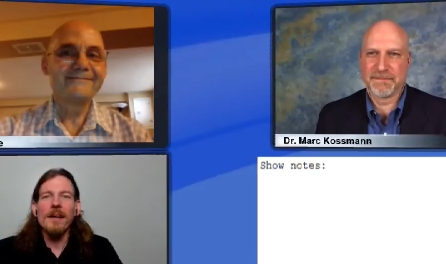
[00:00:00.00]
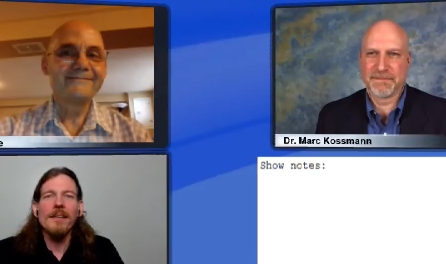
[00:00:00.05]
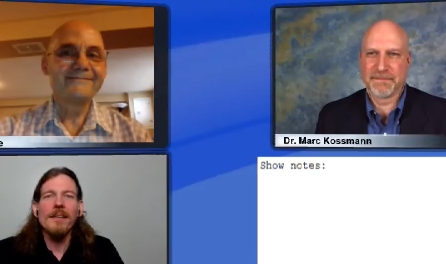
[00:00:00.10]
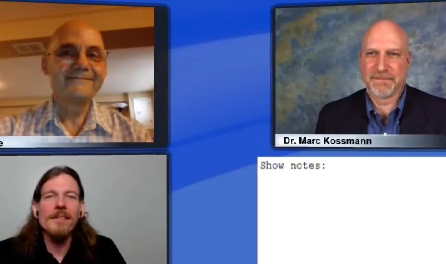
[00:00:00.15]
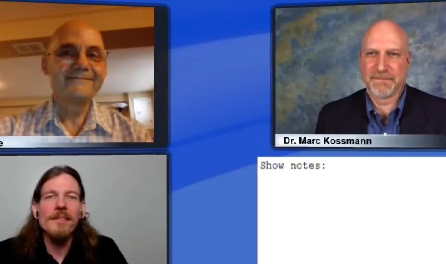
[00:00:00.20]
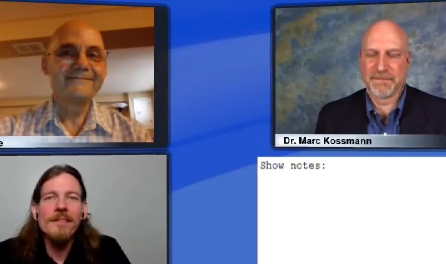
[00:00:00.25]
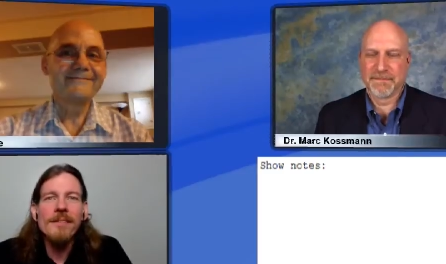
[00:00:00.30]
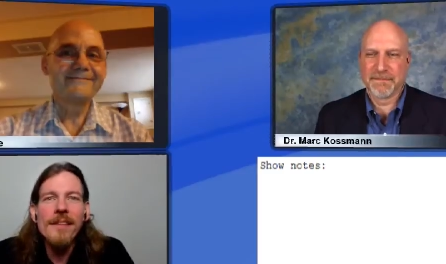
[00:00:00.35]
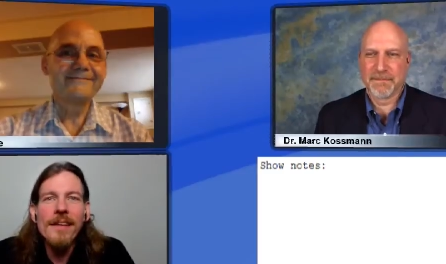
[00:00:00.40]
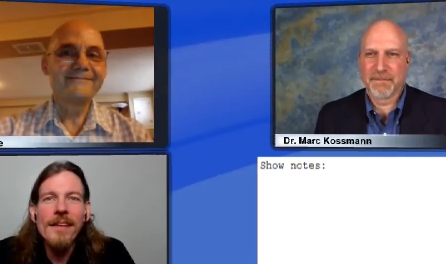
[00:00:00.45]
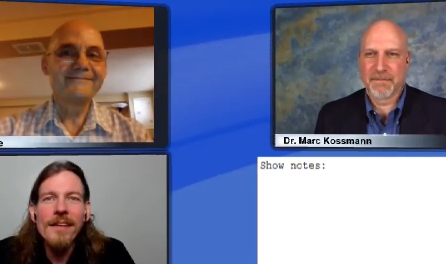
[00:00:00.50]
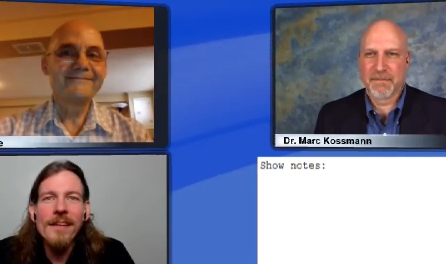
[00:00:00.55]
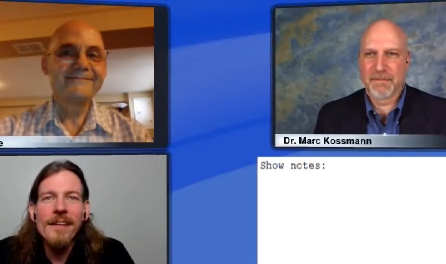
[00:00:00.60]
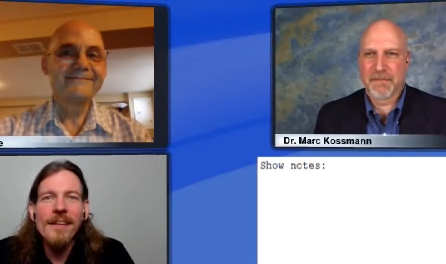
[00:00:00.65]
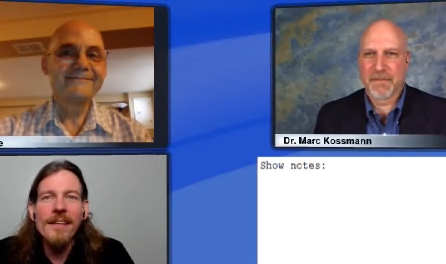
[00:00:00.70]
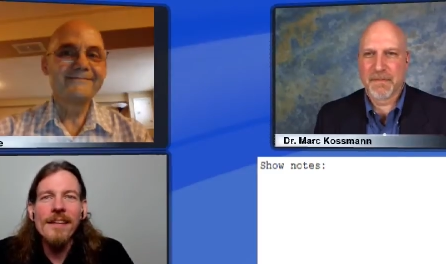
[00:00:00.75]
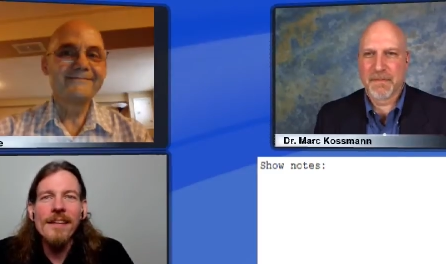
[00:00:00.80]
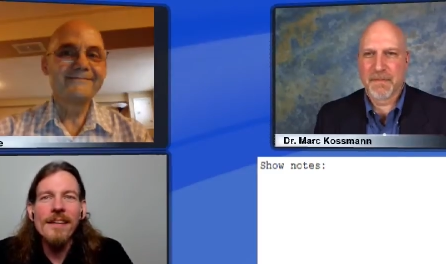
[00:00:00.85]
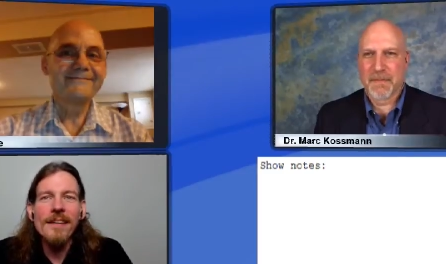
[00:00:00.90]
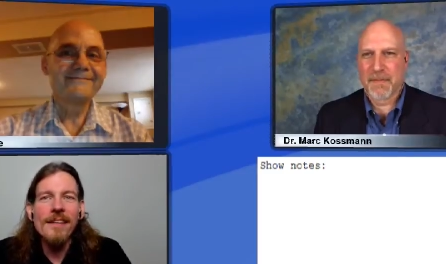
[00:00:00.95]
Speaker 1: and
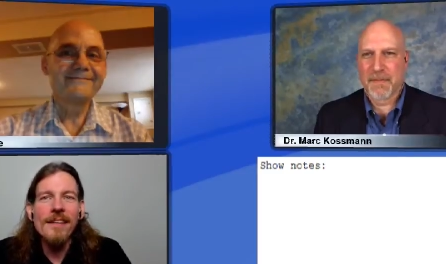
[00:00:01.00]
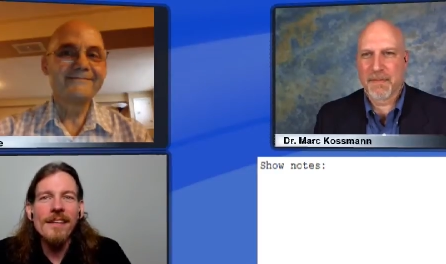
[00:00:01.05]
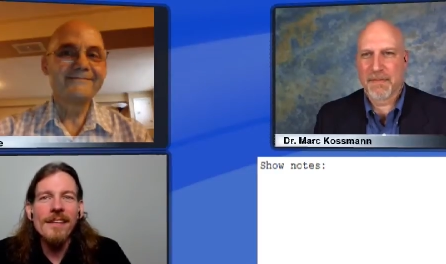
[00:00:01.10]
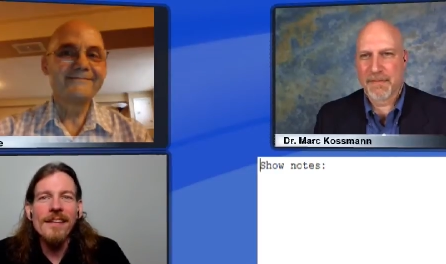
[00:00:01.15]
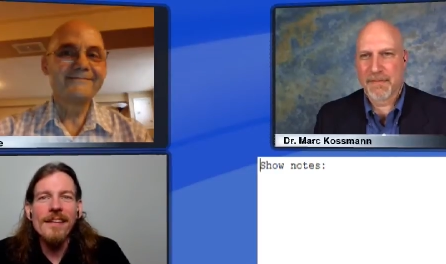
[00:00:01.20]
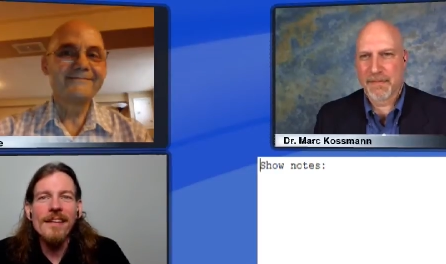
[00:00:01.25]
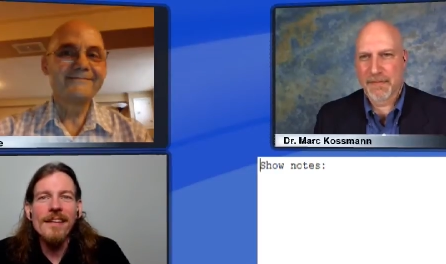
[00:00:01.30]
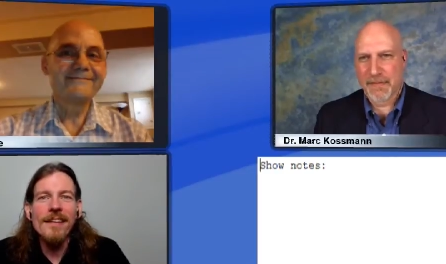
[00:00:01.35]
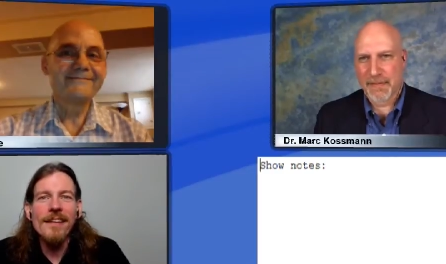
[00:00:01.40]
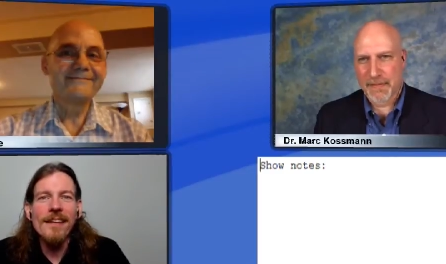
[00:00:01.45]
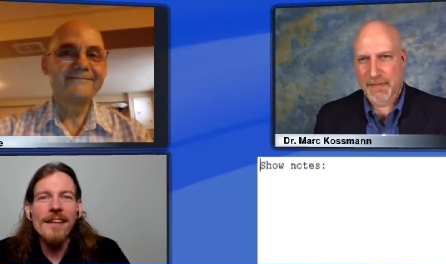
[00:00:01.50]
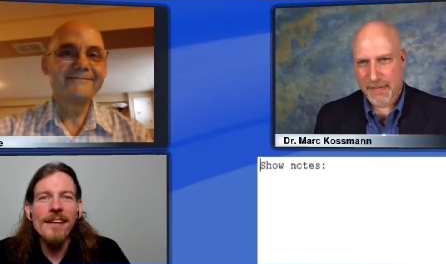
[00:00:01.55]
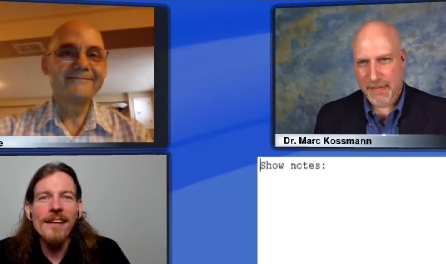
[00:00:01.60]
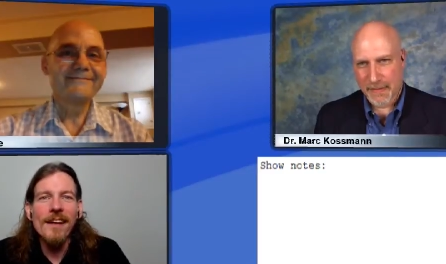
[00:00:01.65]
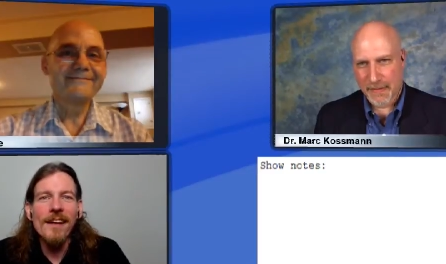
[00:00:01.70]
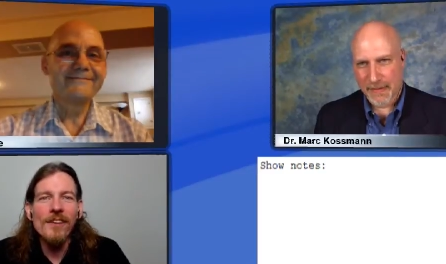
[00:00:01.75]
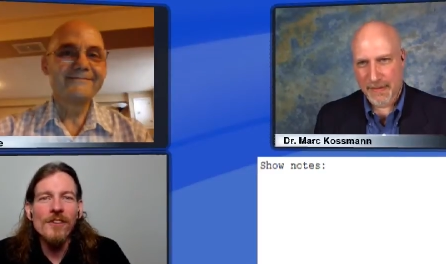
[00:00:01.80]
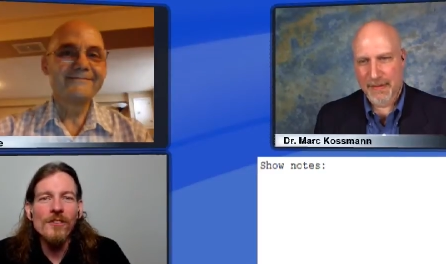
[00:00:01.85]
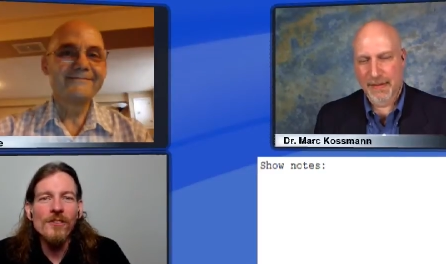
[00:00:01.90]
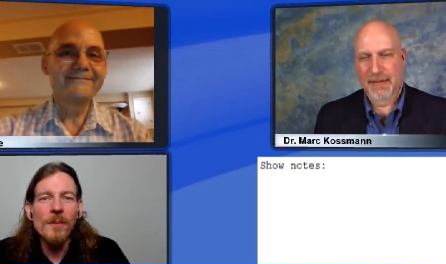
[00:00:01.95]
and. and
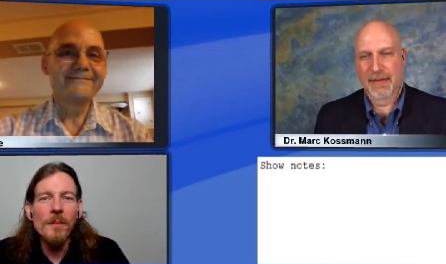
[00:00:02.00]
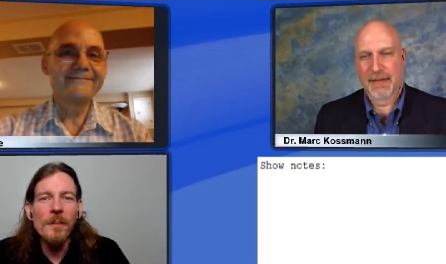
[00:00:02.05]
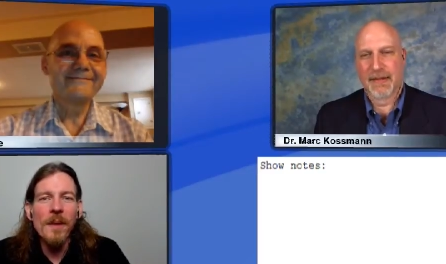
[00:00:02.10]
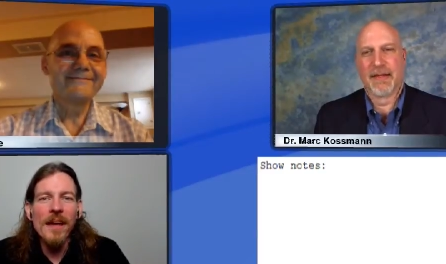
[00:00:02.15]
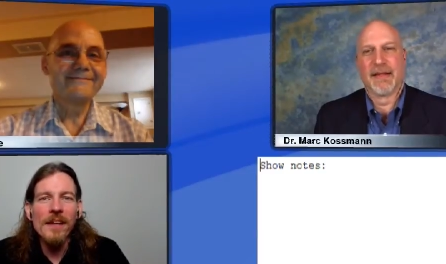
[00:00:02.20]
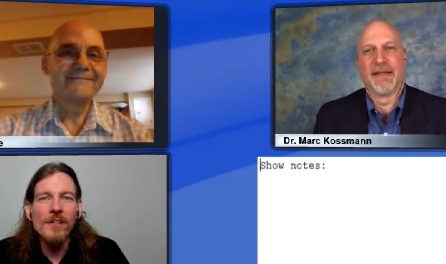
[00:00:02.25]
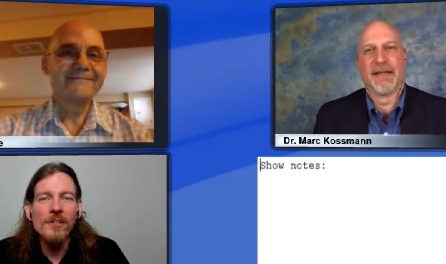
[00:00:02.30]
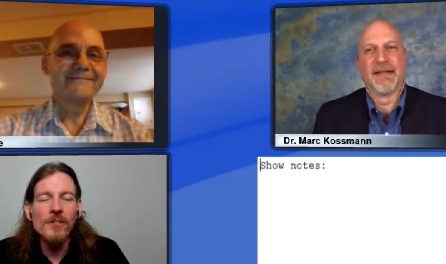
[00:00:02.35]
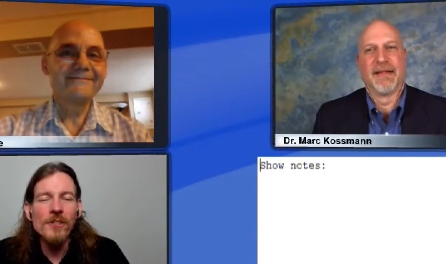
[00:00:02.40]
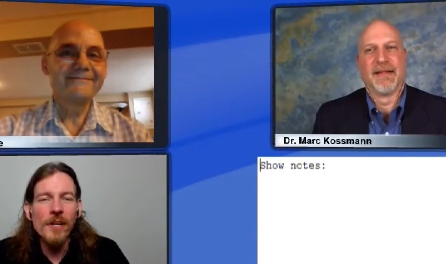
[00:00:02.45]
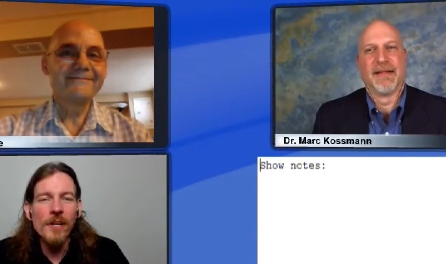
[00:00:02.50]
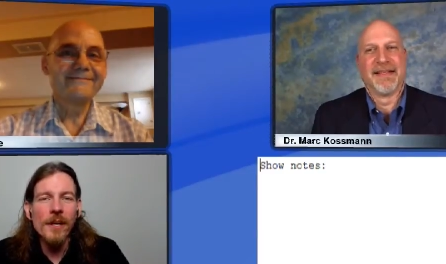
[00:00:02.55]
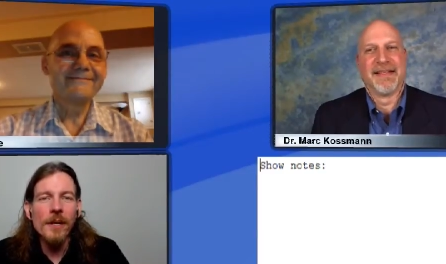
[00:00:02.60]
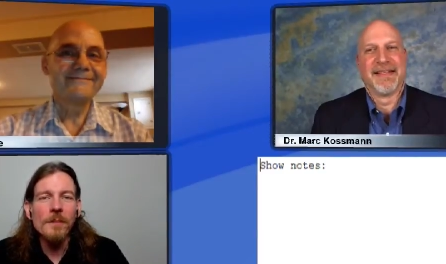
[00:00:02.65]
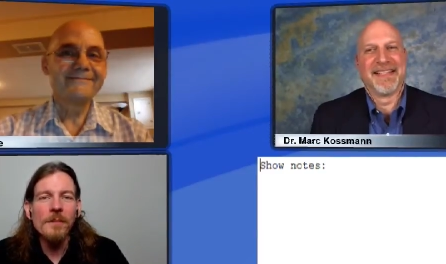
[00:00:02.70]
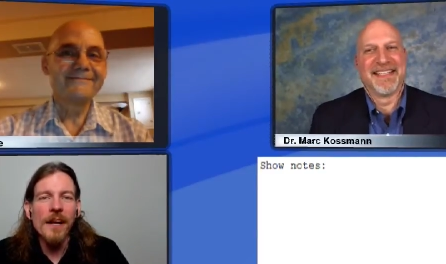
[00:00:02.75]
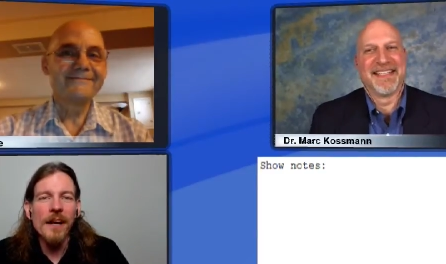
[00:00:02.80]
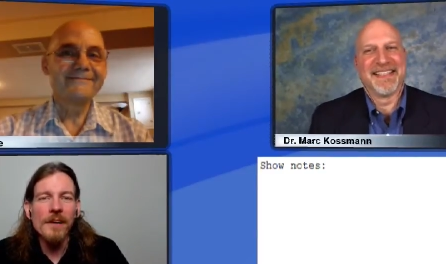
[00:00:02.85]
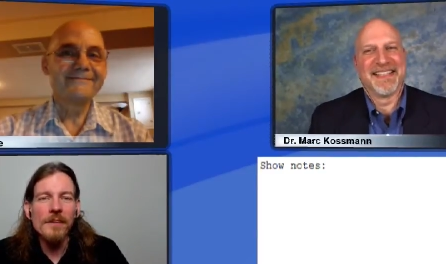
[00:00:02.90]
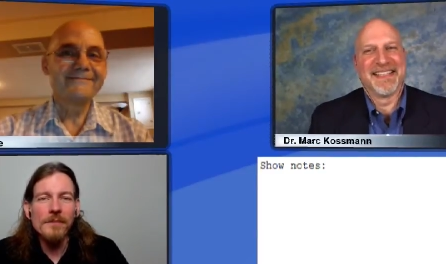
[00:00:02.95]
and I'll sit back and shut
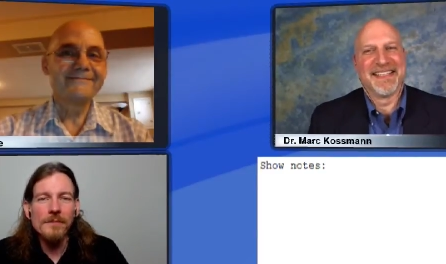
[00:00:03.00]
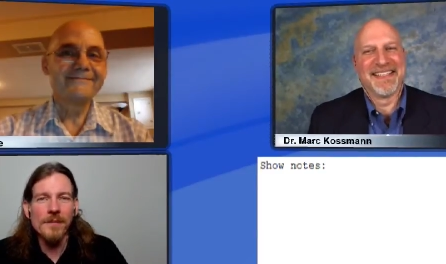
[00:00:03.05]
up now.